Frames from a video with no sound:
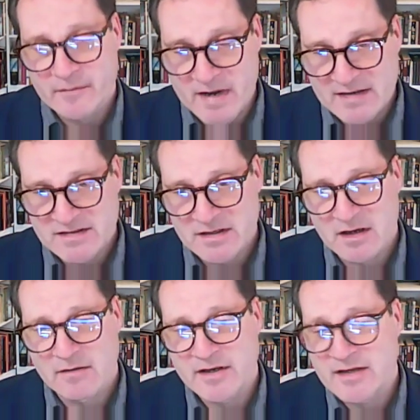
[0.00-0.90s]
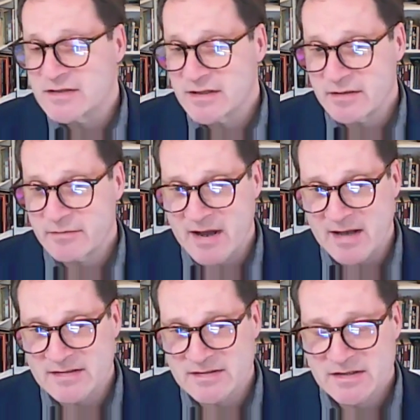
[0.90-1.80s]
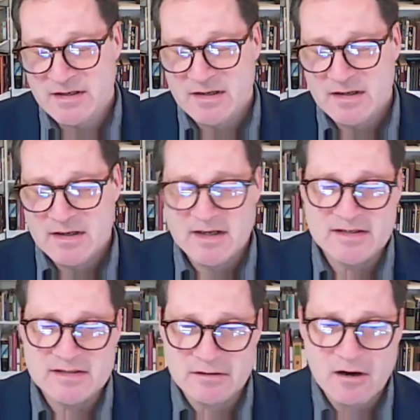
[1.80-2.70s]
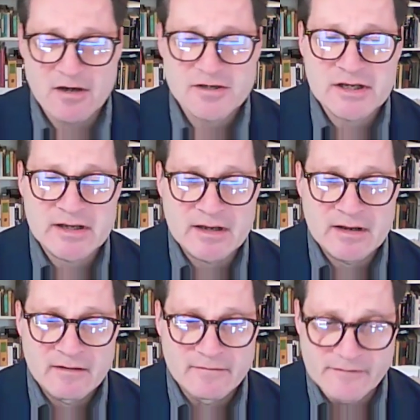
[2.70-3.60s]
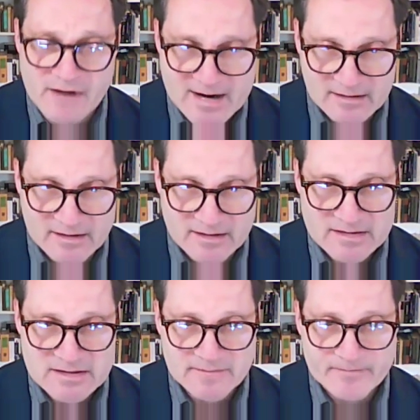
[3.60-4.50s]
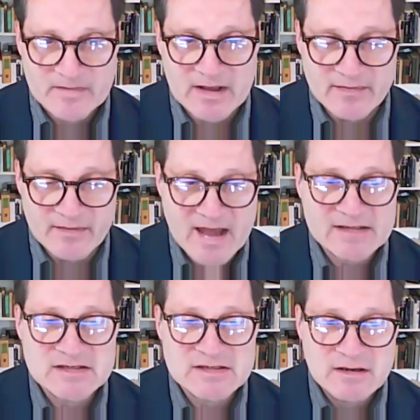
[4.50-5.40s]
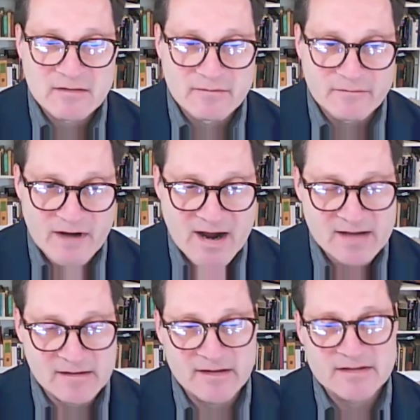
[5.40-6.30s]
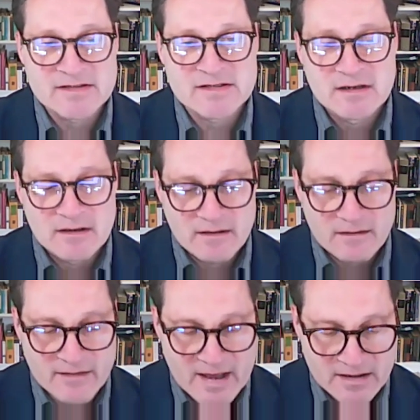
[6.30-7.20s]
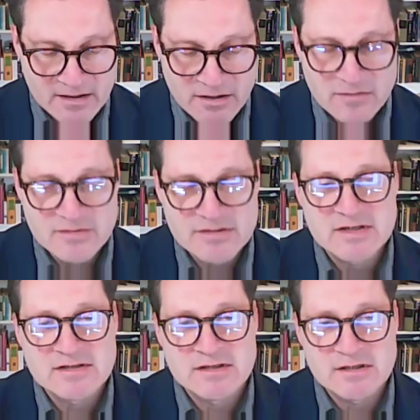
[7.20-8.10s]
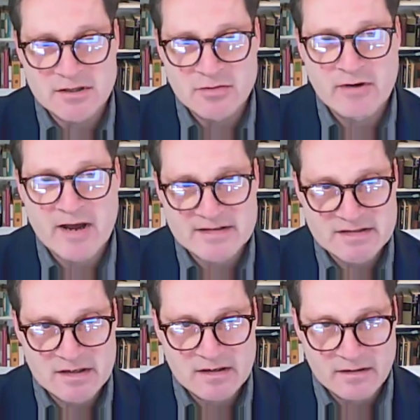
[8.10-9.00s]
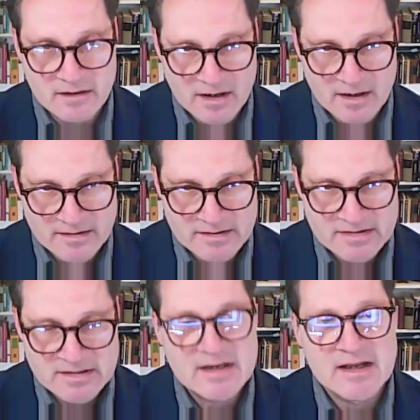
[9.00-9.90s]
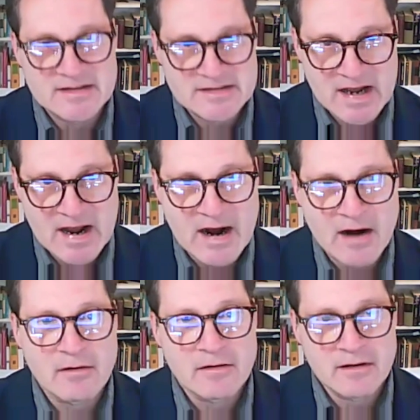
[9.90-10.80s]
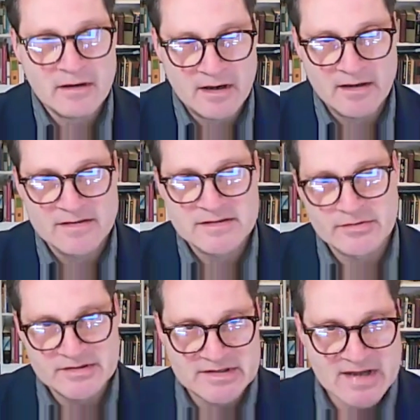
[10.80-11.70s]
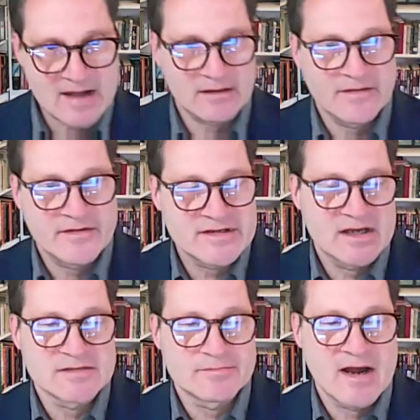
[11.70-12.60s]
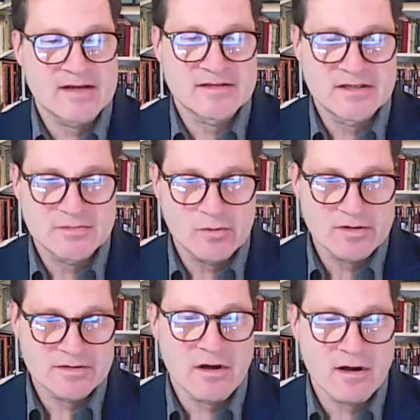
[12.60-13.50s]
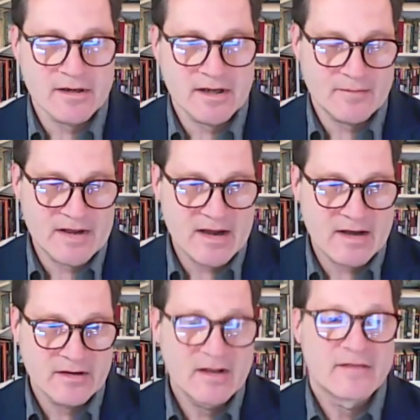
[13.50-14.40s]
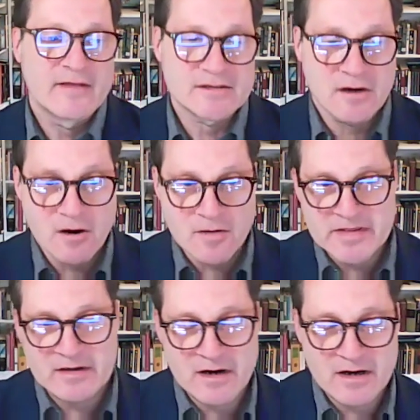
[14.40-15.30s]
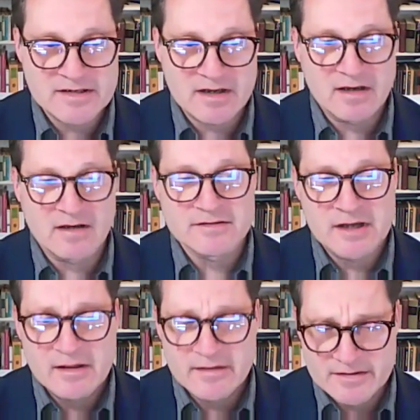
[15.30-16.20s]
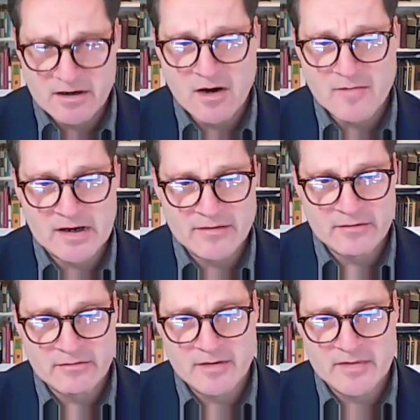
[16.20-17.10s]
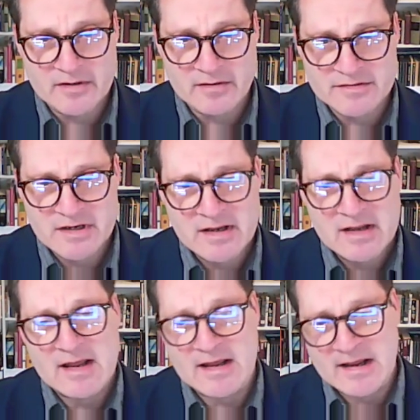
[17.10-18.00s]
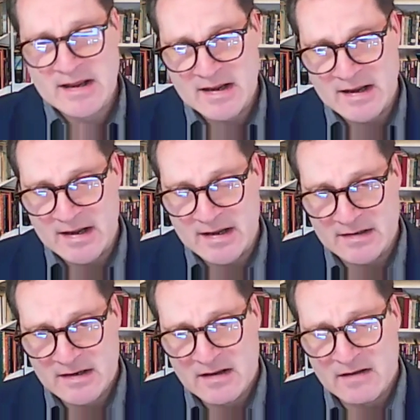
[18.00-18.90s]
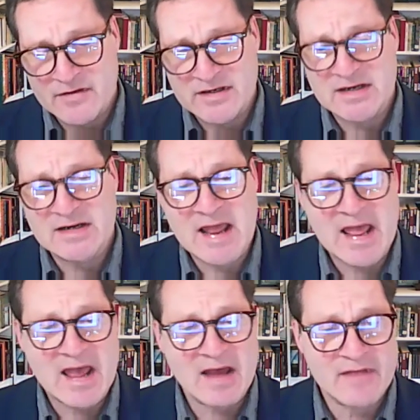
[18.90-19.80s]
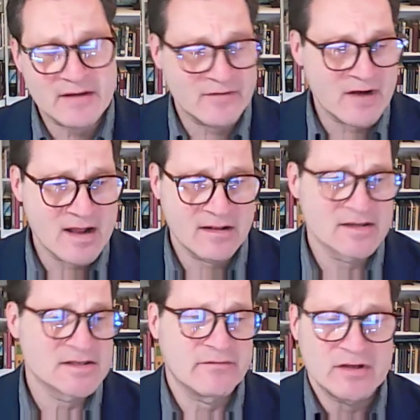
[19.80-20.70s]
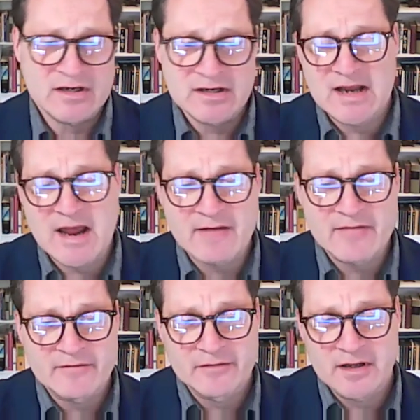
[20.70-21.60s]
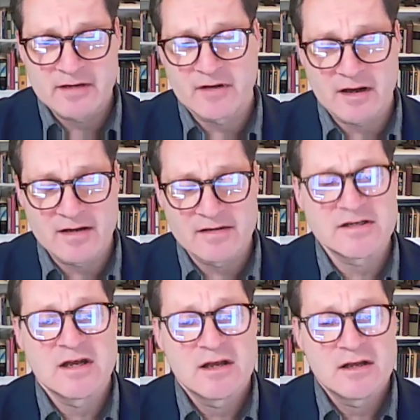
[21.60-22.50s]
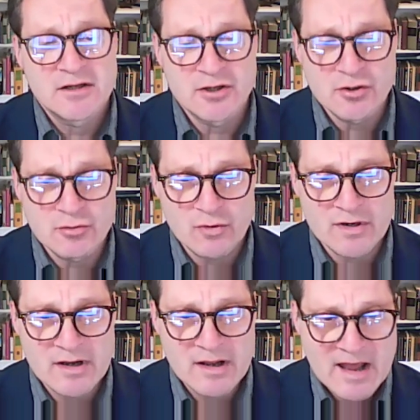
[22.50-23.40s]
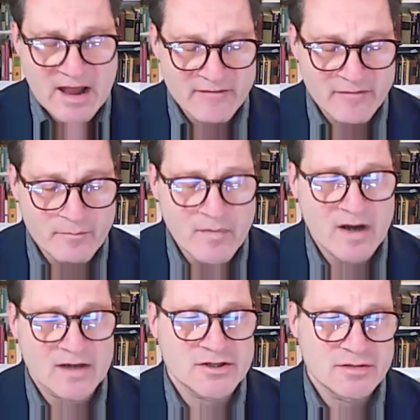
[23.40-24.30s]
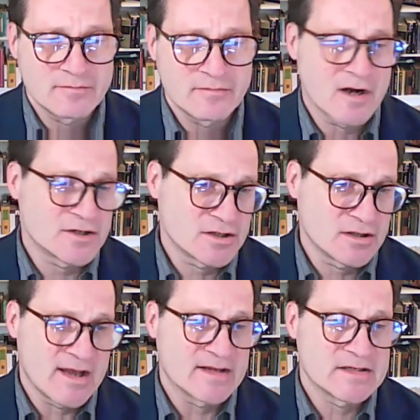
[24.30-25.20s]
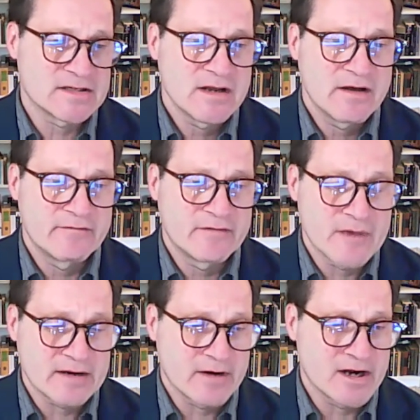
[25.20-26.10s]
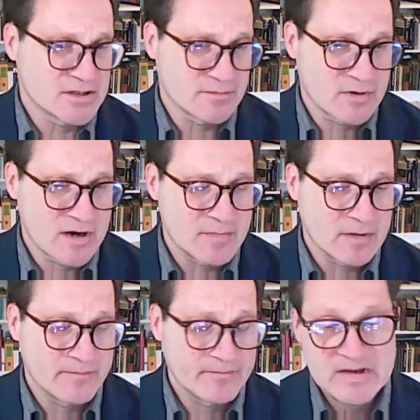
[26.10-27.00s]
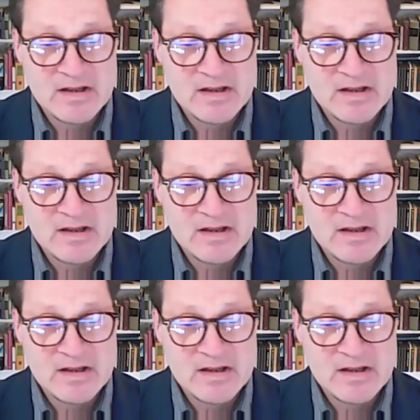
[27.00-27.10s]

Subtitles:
from Mexico into the US is largely violence. And that's violence that uses US guns. It's our guns, exactly the sales practices we're talking about. That's arming the cartels, that's arming other criminals. And if you didn't have that violence, if you didn't have that flood of guns, you would have much, much less of a migration problem.